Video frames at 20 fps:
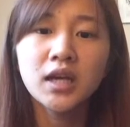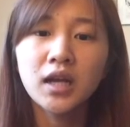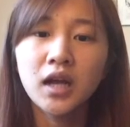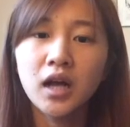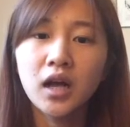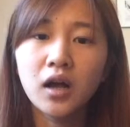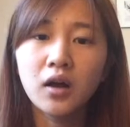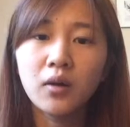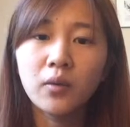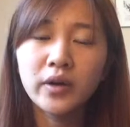
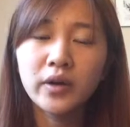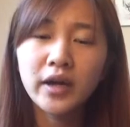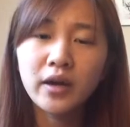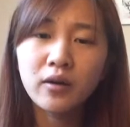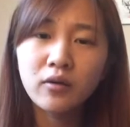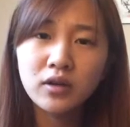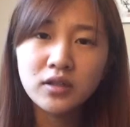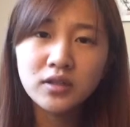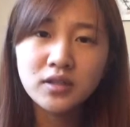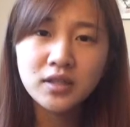When I
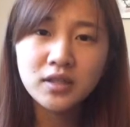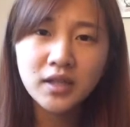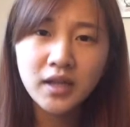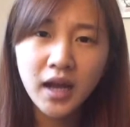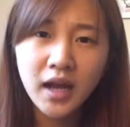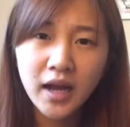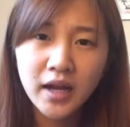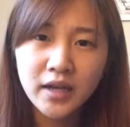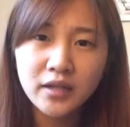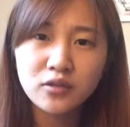was in
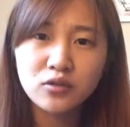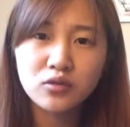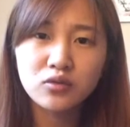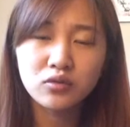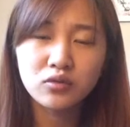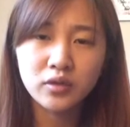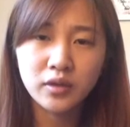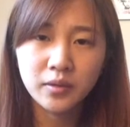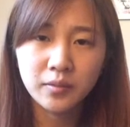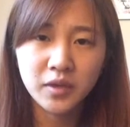high
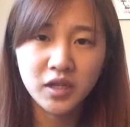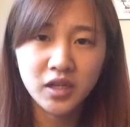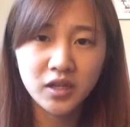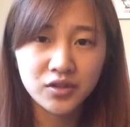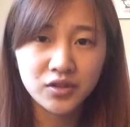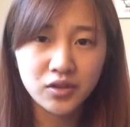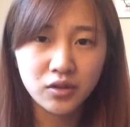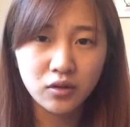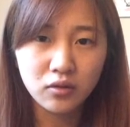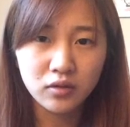school in
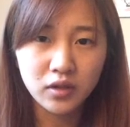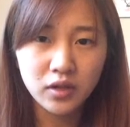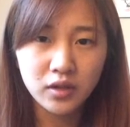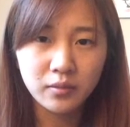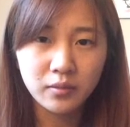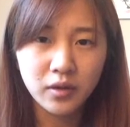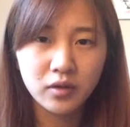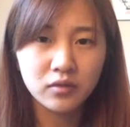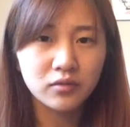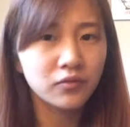Minnesota
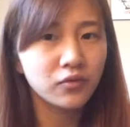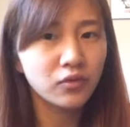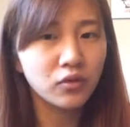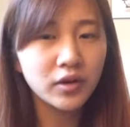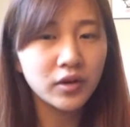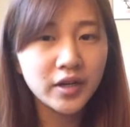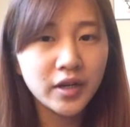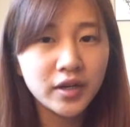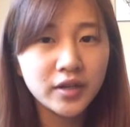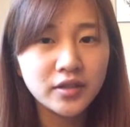about
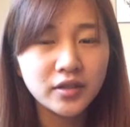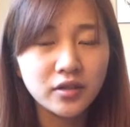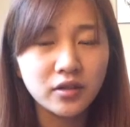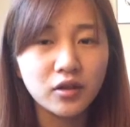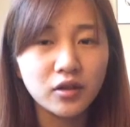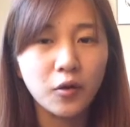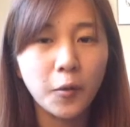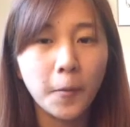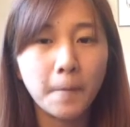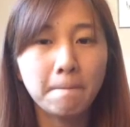4 years
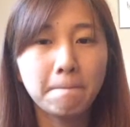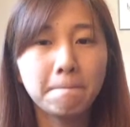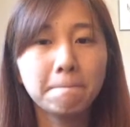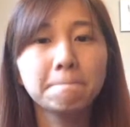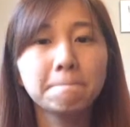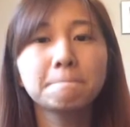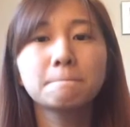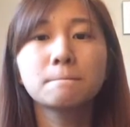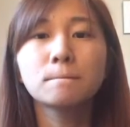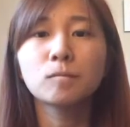ago,
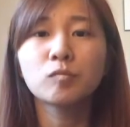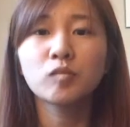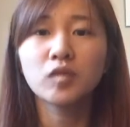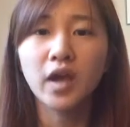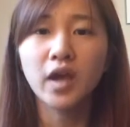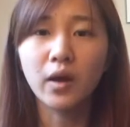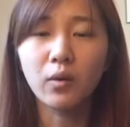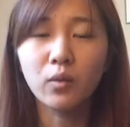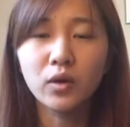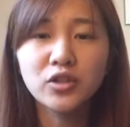
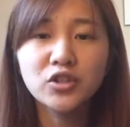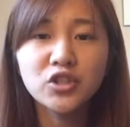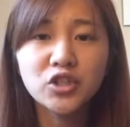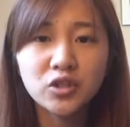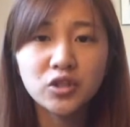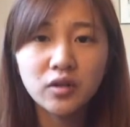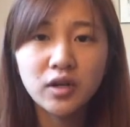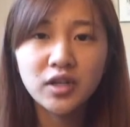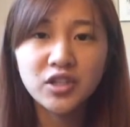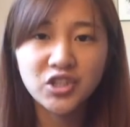I went
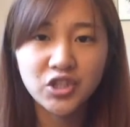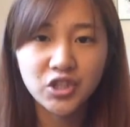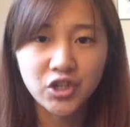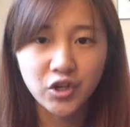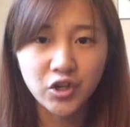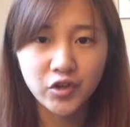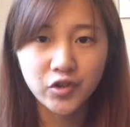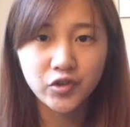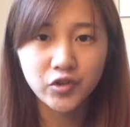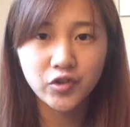to a
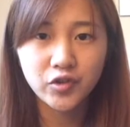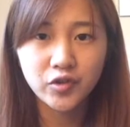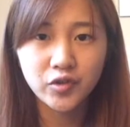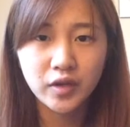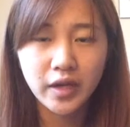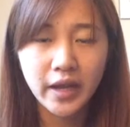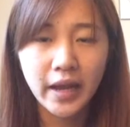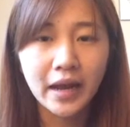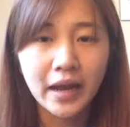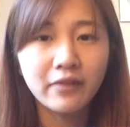church
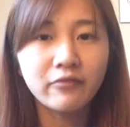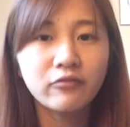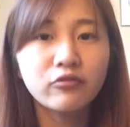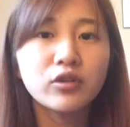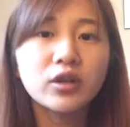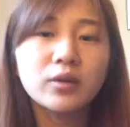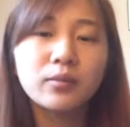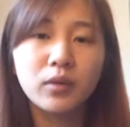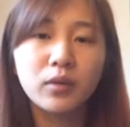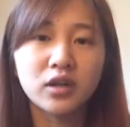
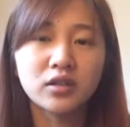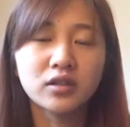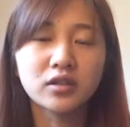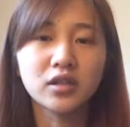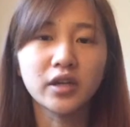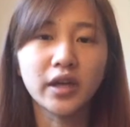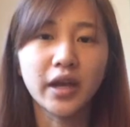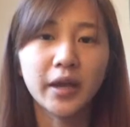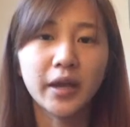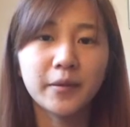every
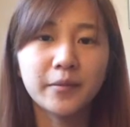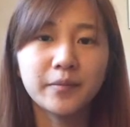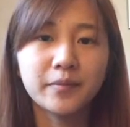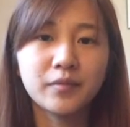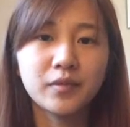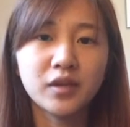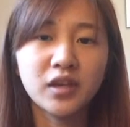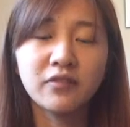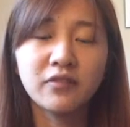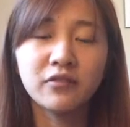Monday
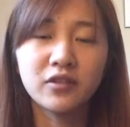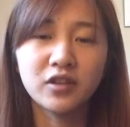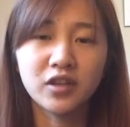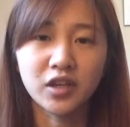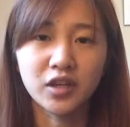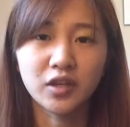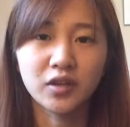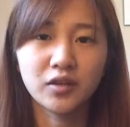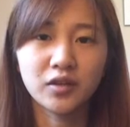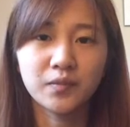
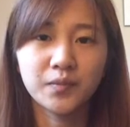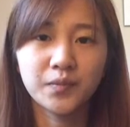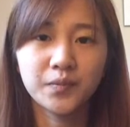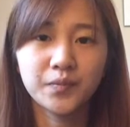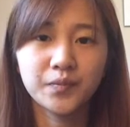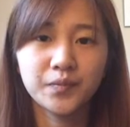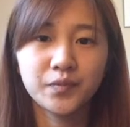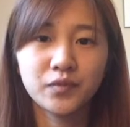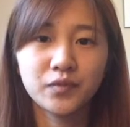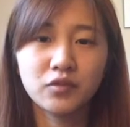evening
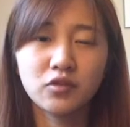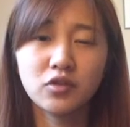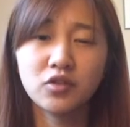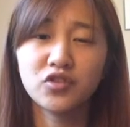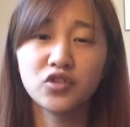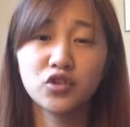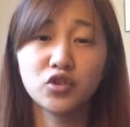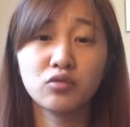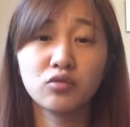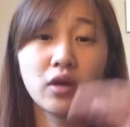
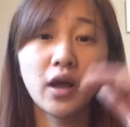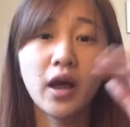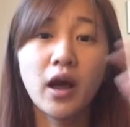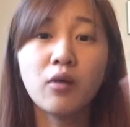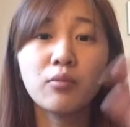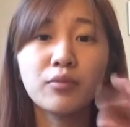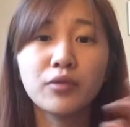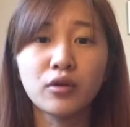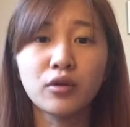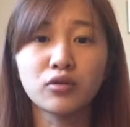just to
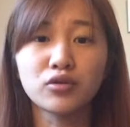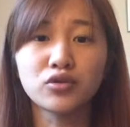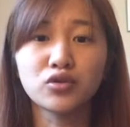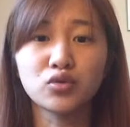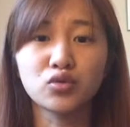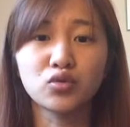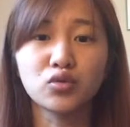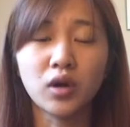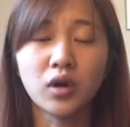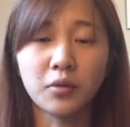help those
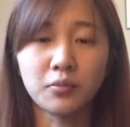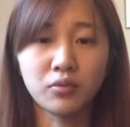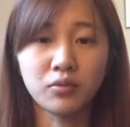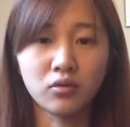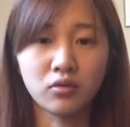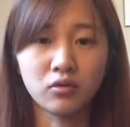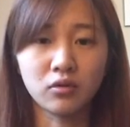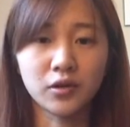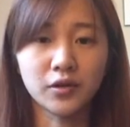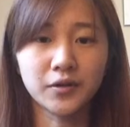who are
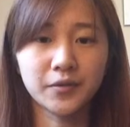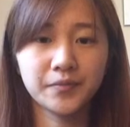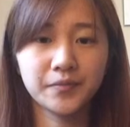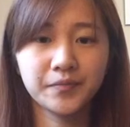poor.